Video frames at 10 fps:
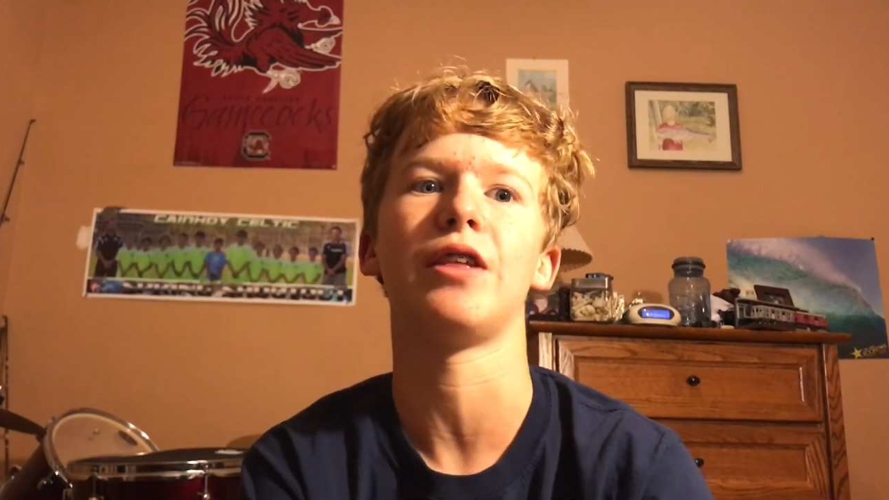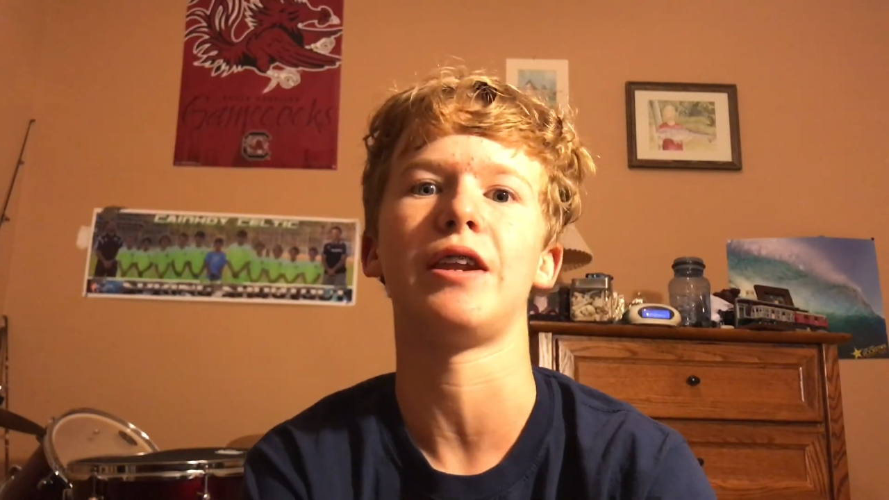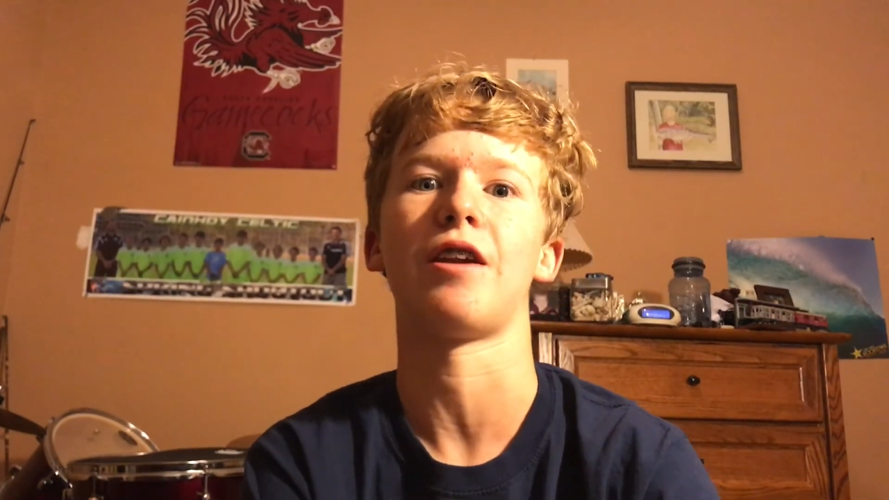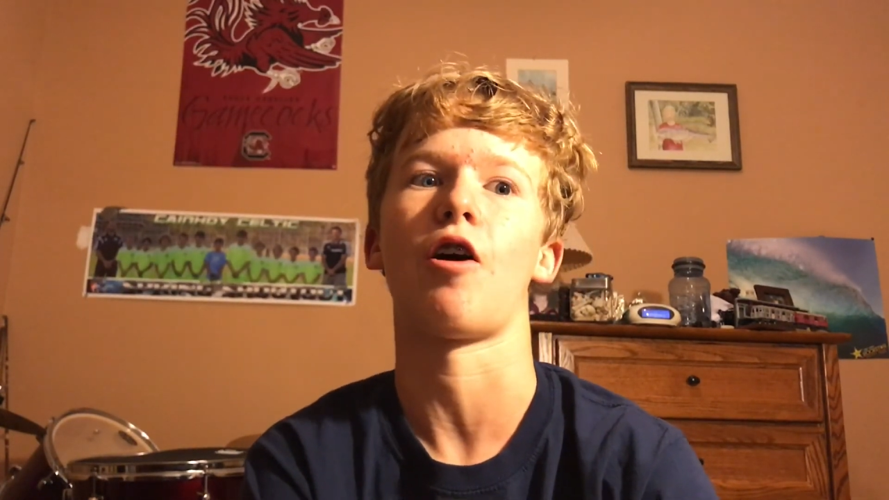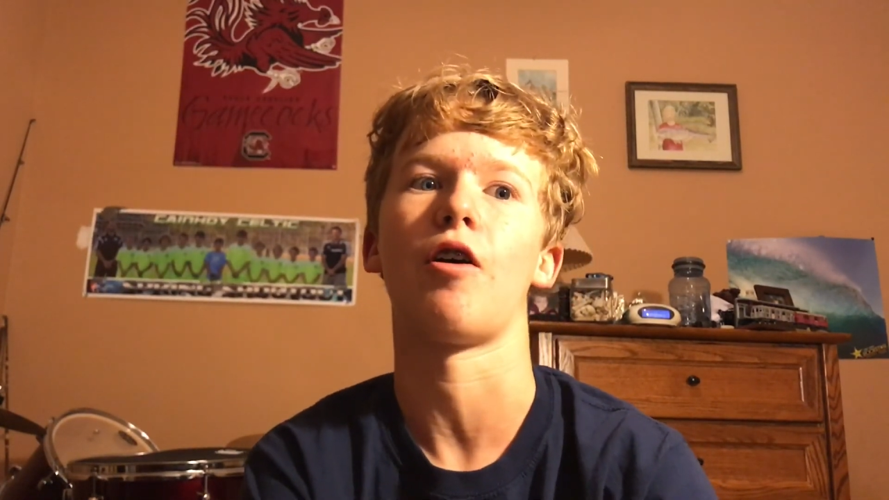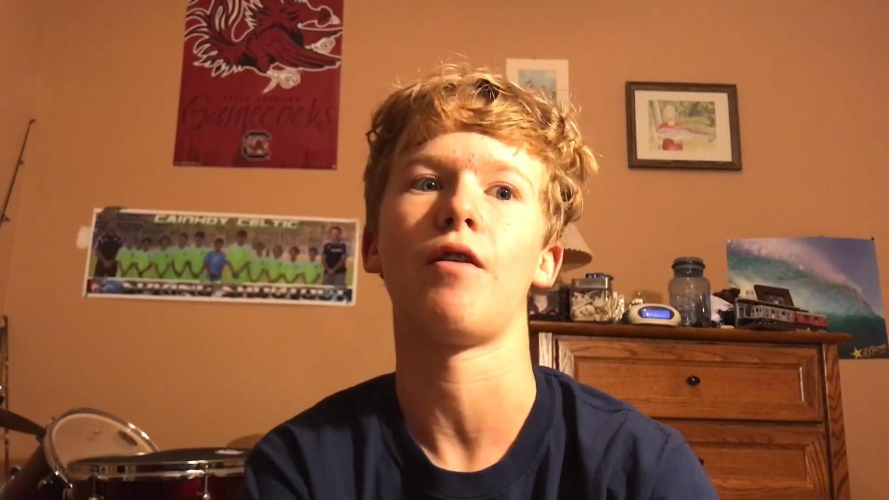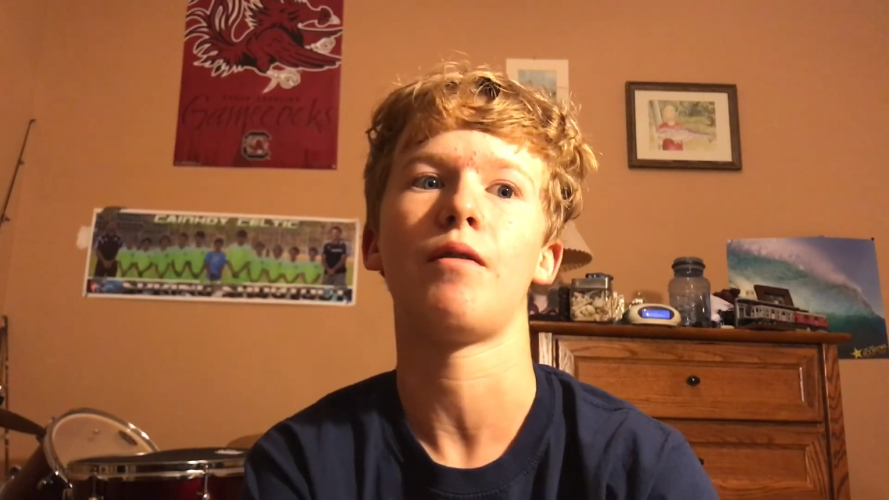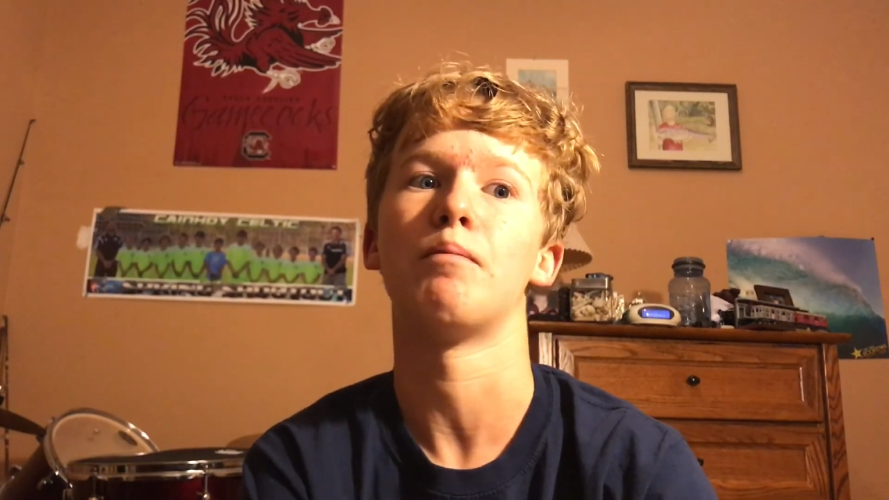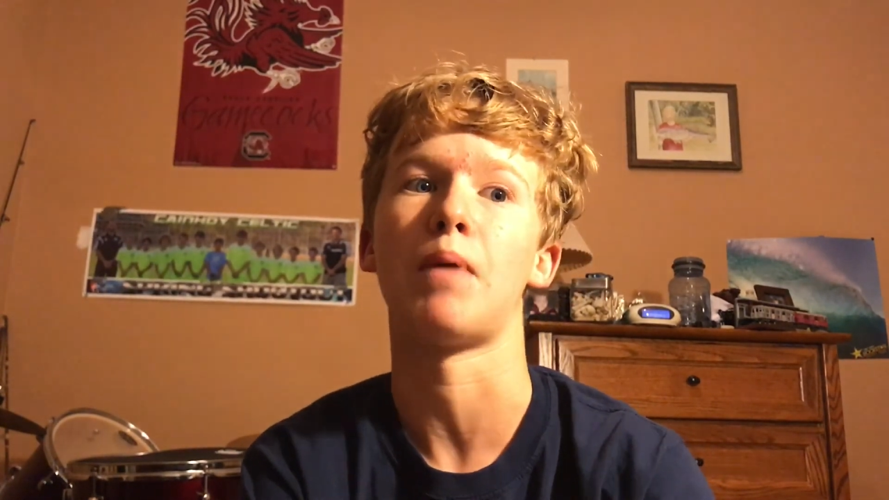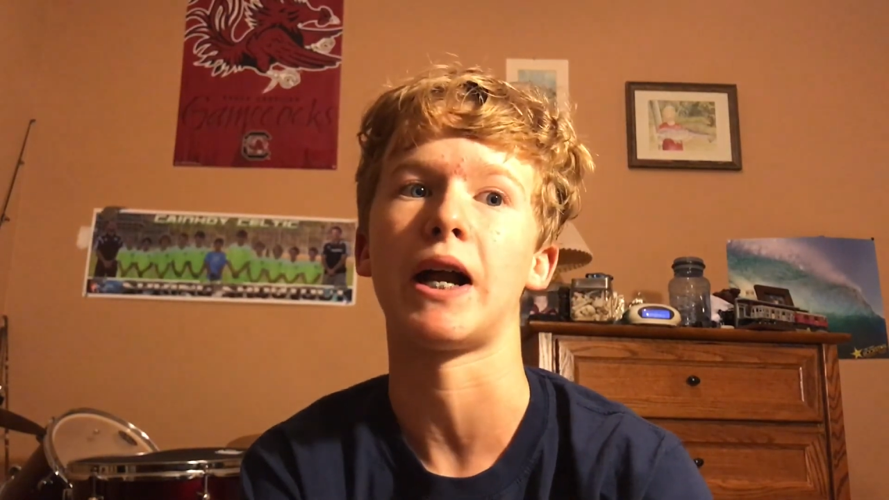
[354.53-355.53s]
than
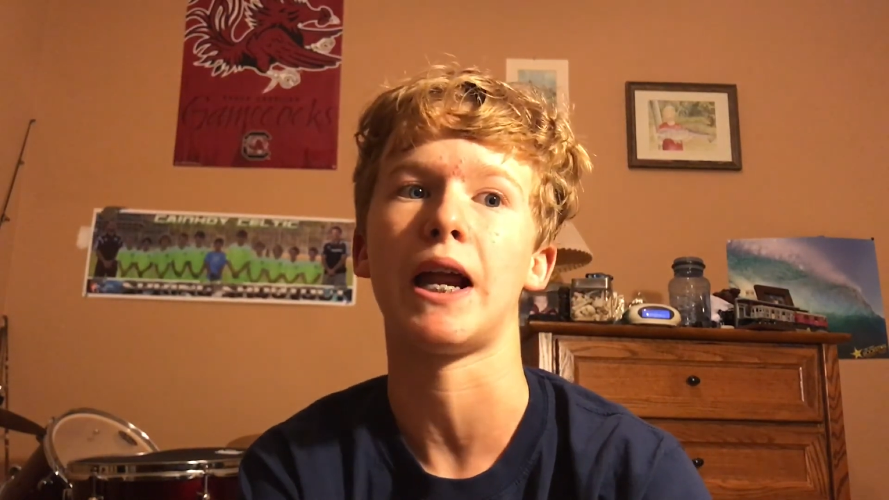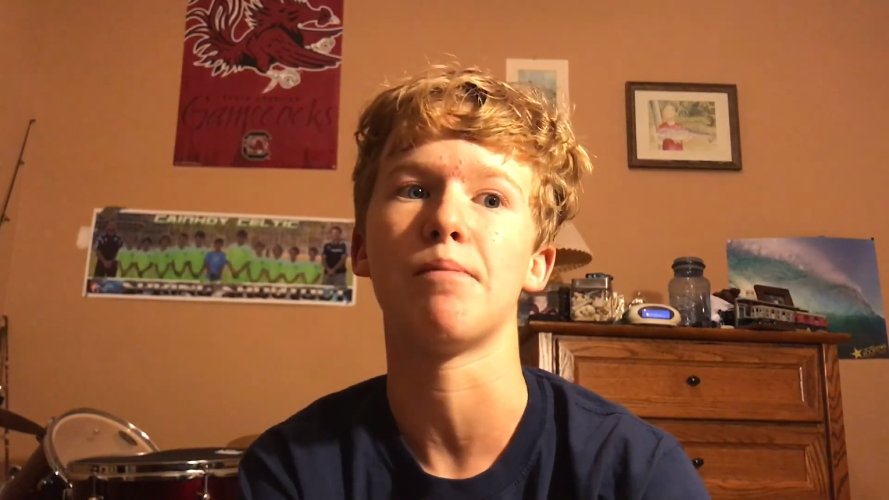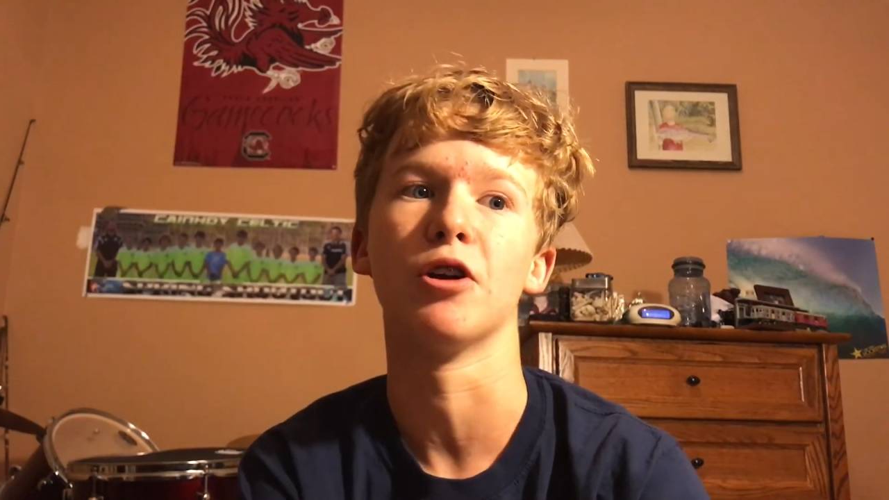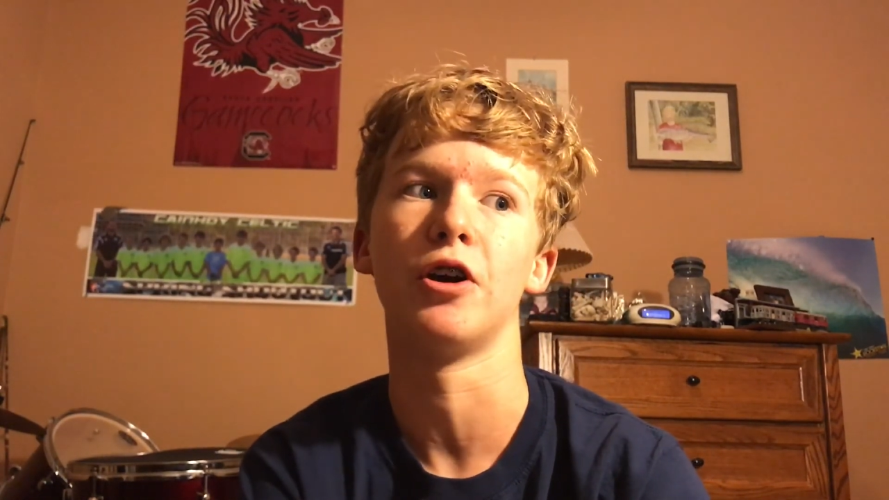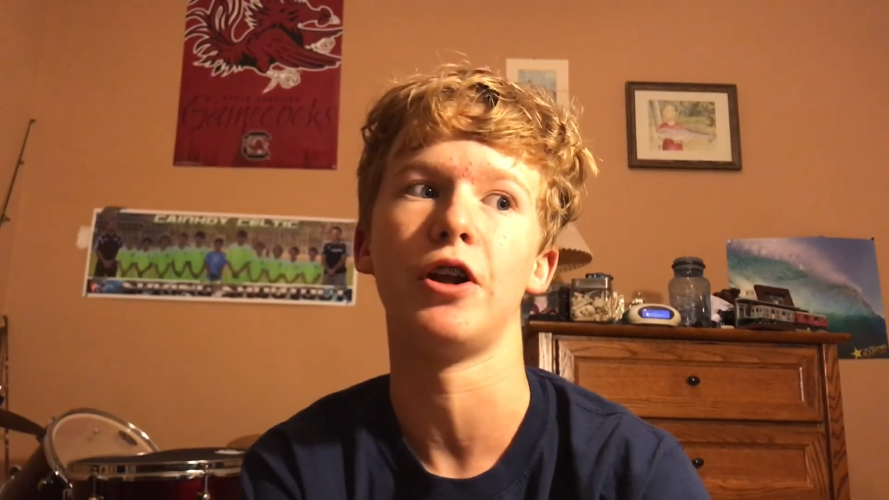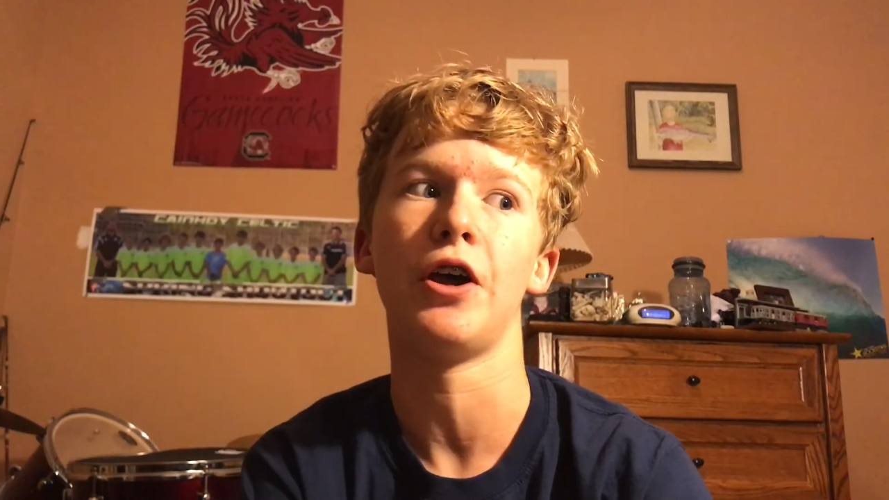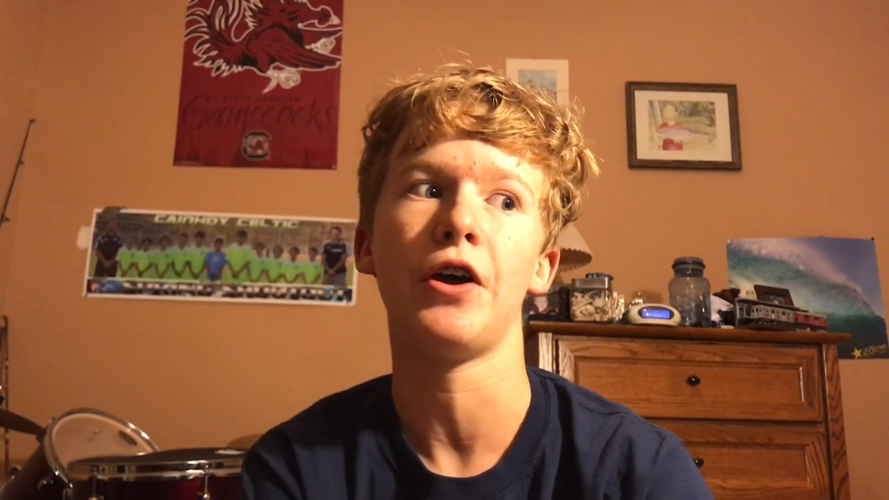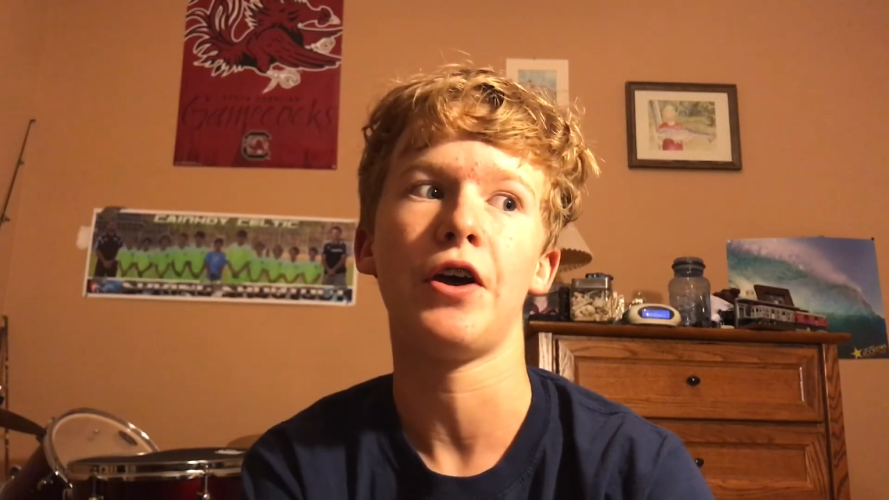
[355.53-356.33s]
my neighborhood,